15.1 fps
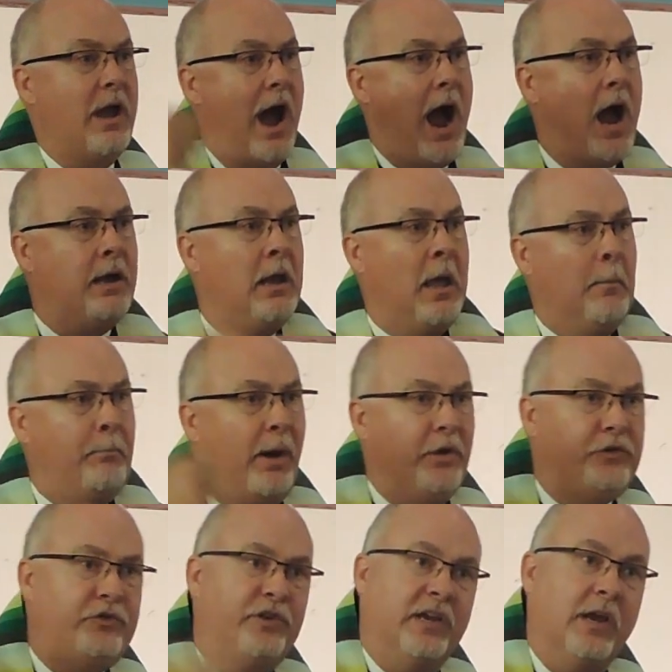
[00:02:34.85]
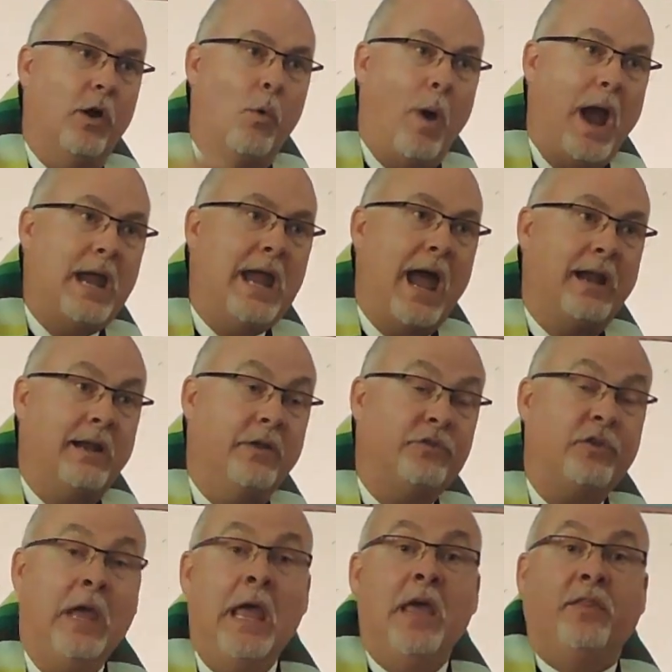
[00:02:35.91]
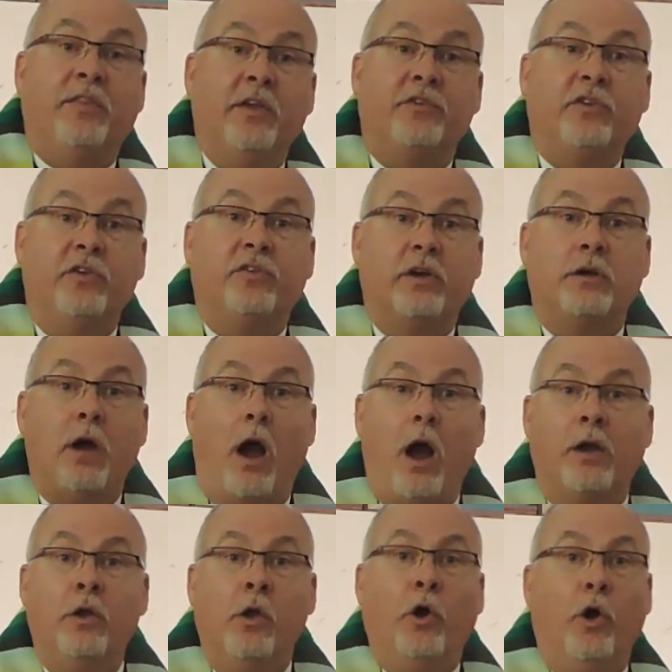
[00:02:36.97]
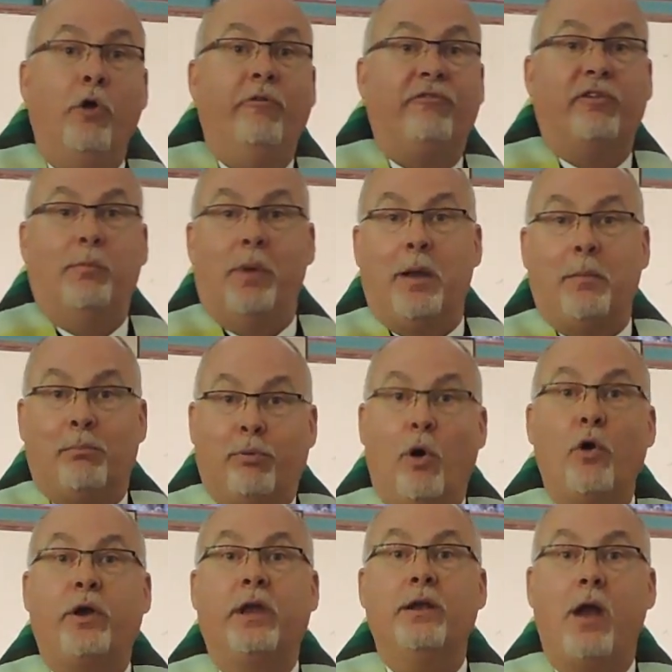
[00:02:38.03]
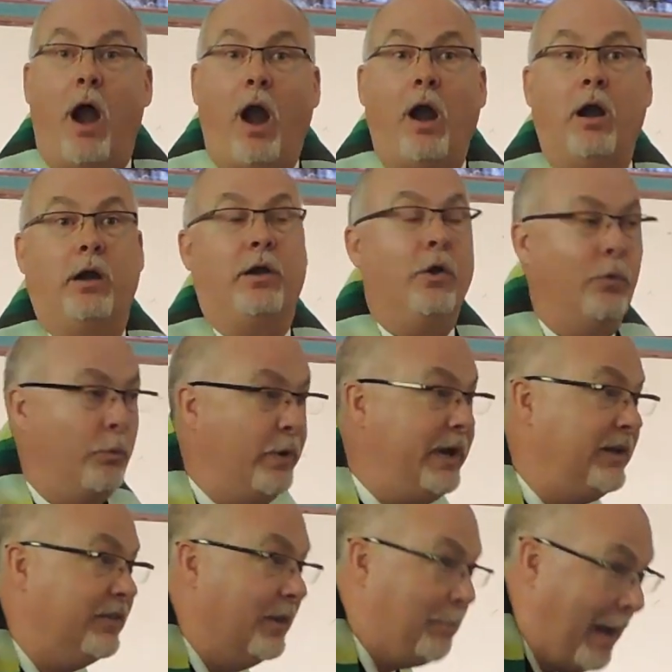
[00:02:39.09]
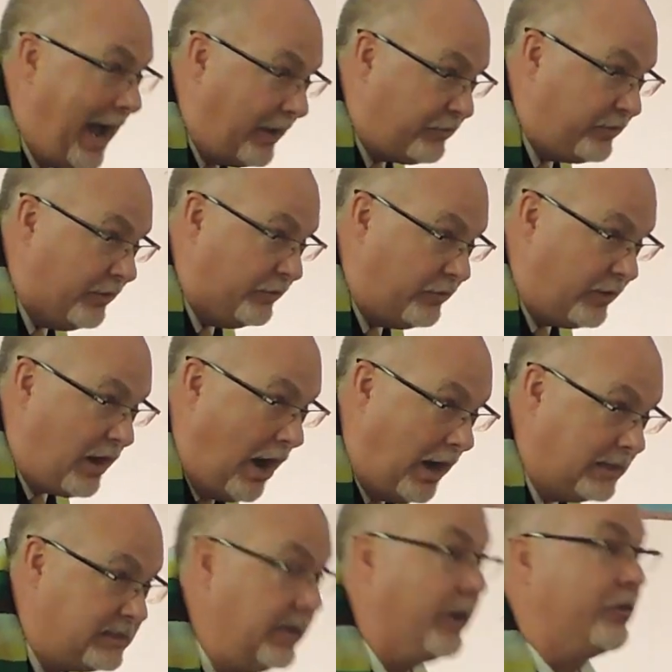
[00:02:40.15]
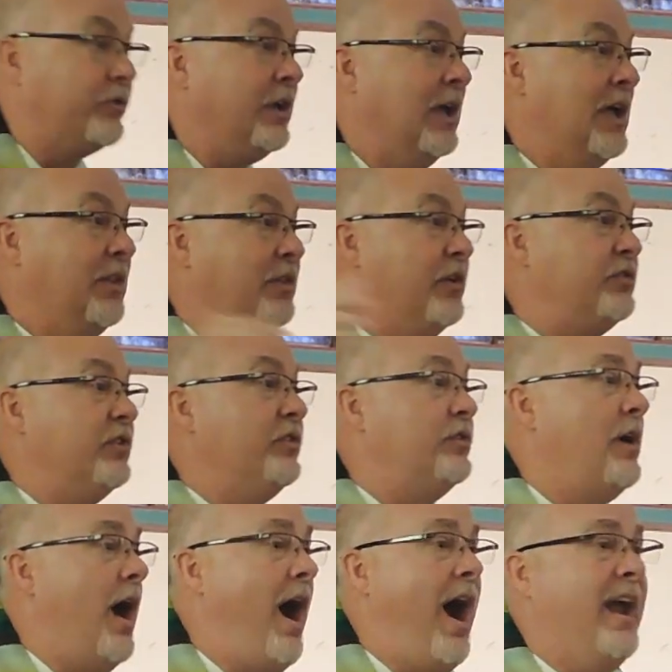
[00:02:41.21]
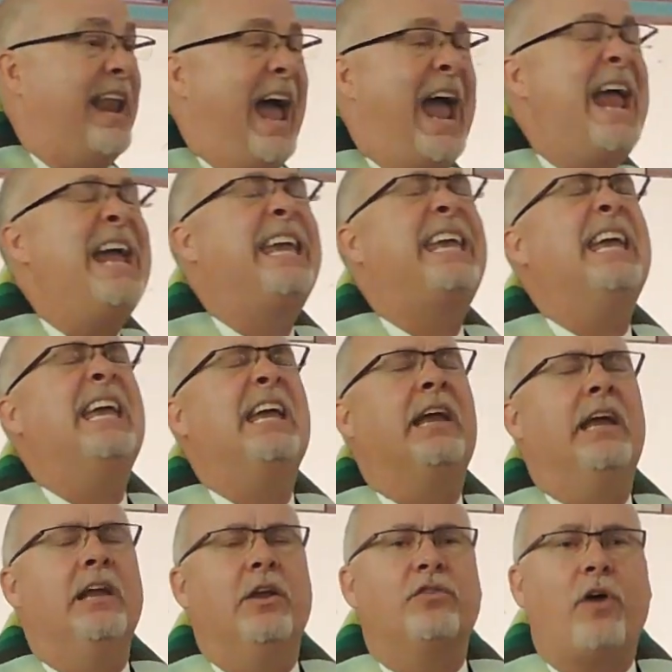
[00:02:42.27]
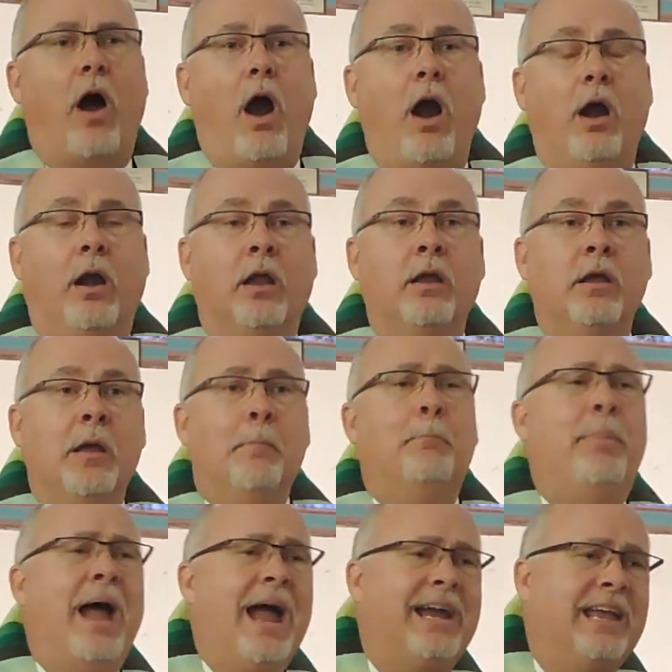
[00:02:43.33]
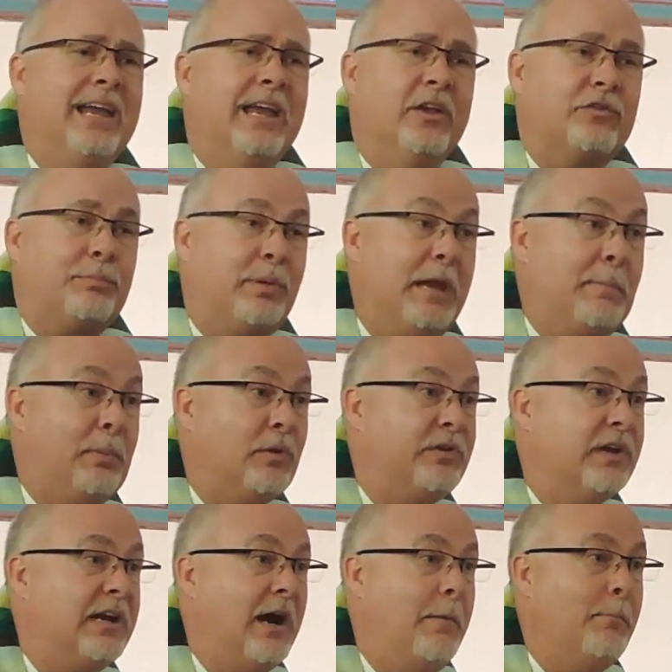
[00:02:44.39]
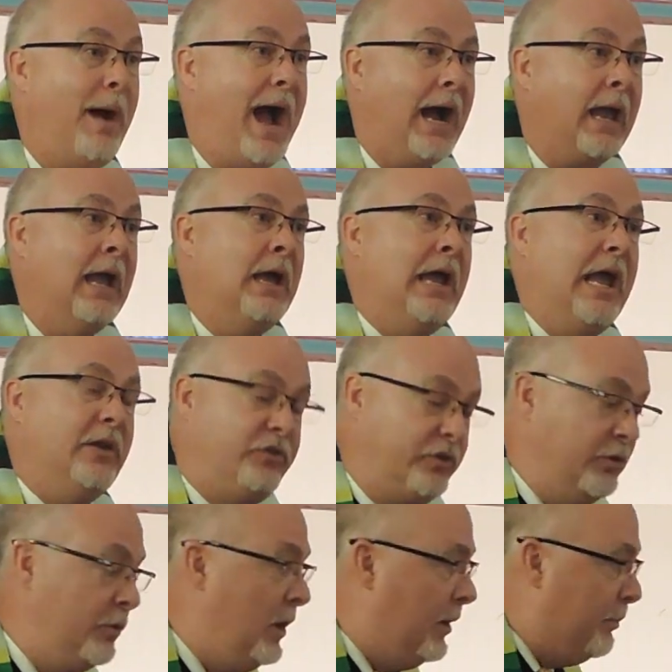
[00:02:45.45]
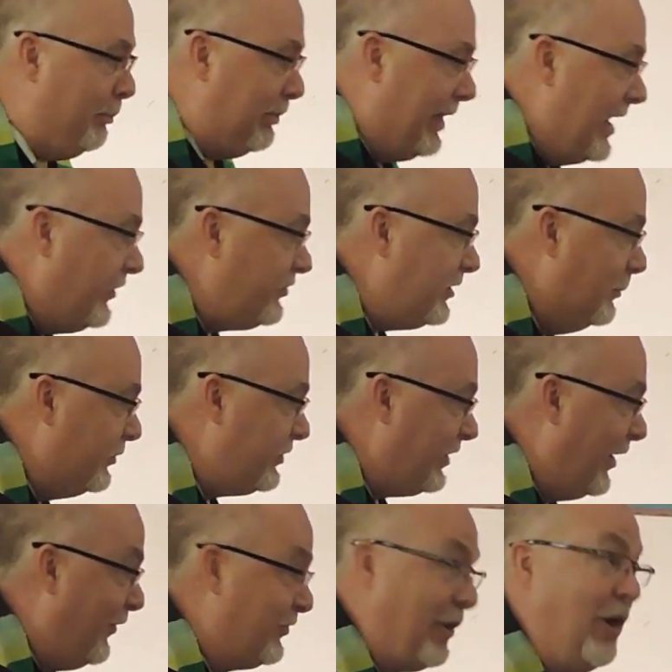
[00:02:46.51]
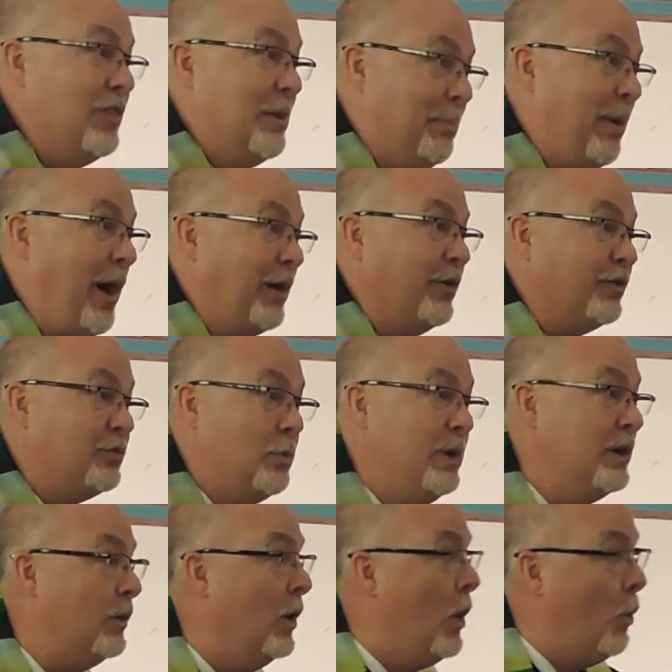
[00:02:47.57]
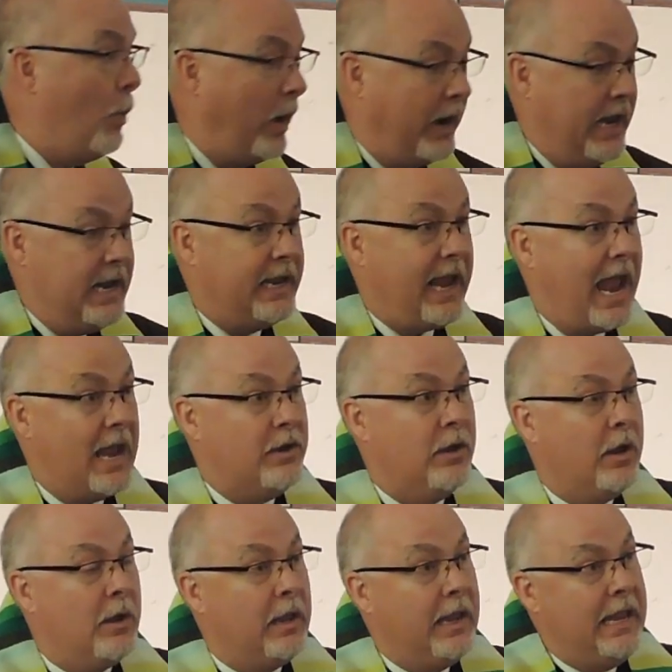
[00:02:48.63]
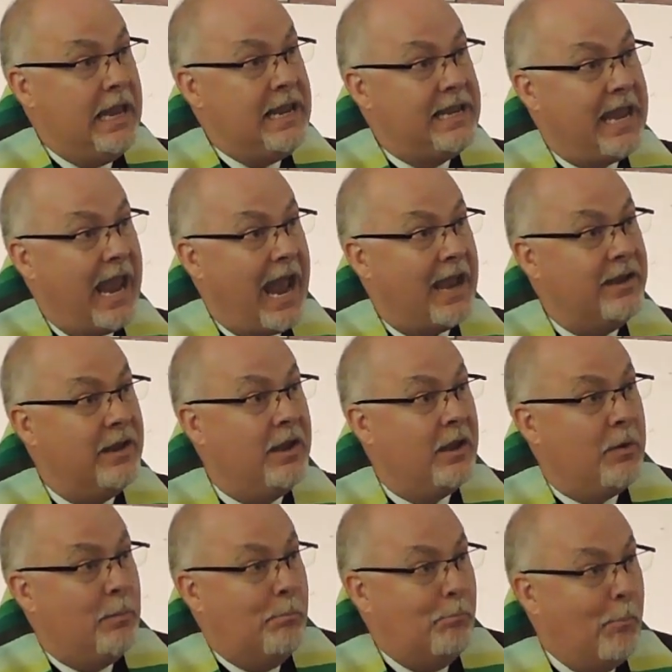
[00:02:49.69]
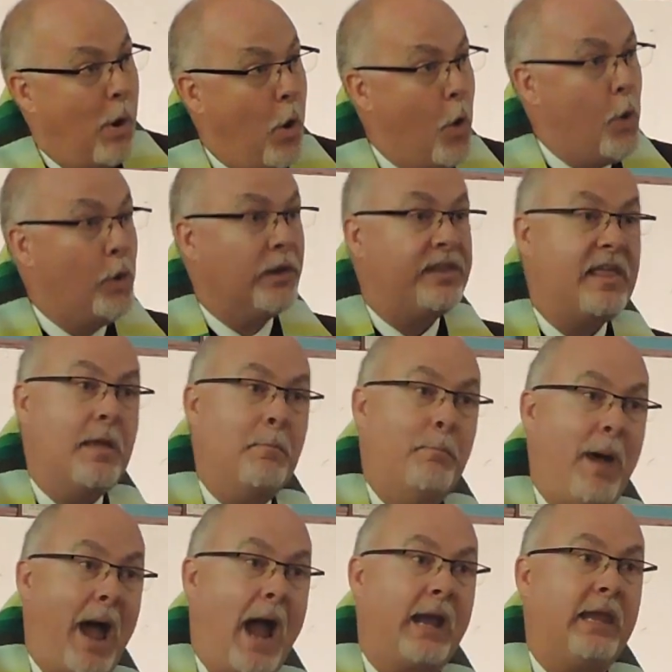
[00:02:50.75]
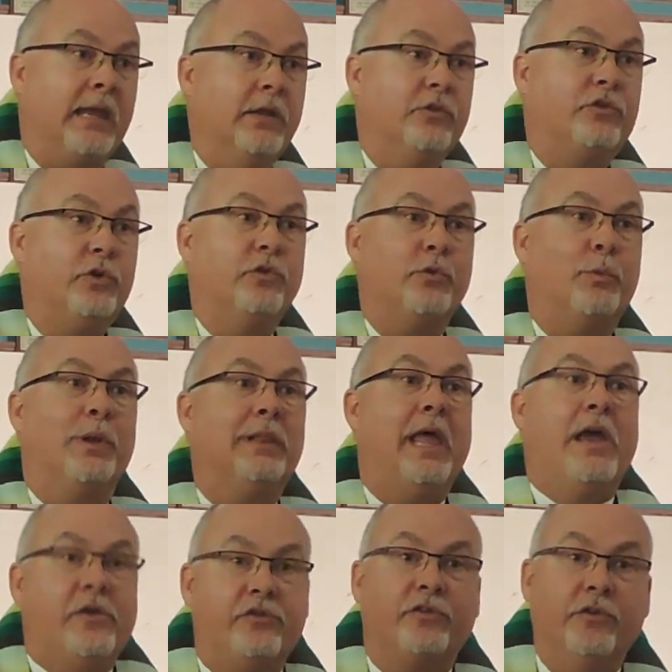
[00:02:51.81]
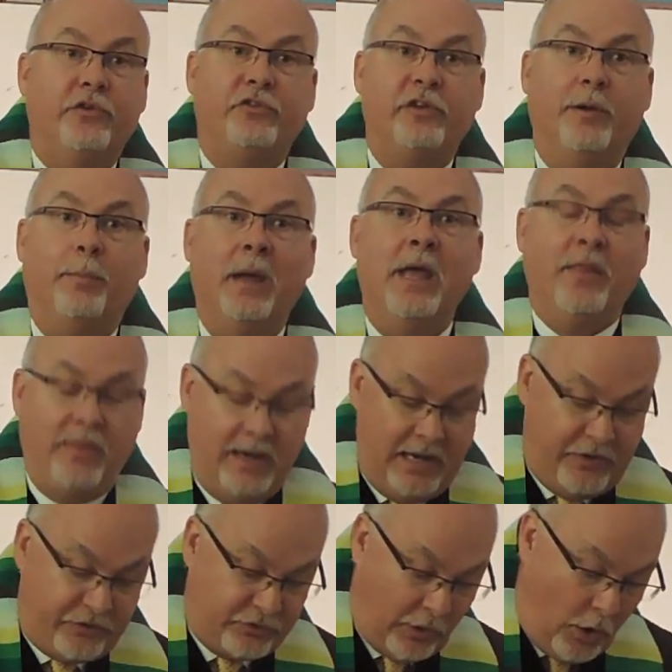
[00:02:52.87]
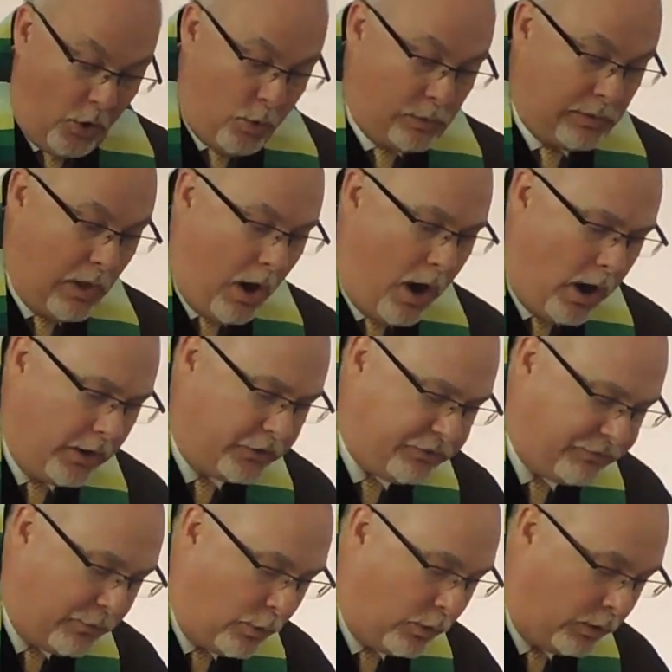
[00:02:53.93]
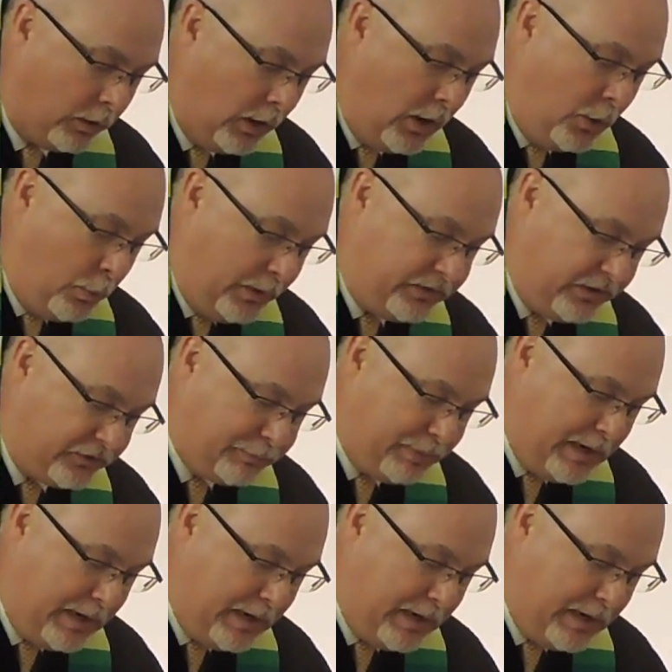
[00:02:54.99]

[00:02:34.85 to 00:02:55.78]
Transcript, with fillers: God punching away at us. This is a God who, from a broken heart, read the passage, the context. This is God aching in his heart, begging his people to come back and to place themselves on the potter's wheel where he can, he can mold them back into the relationship that he so longs for with his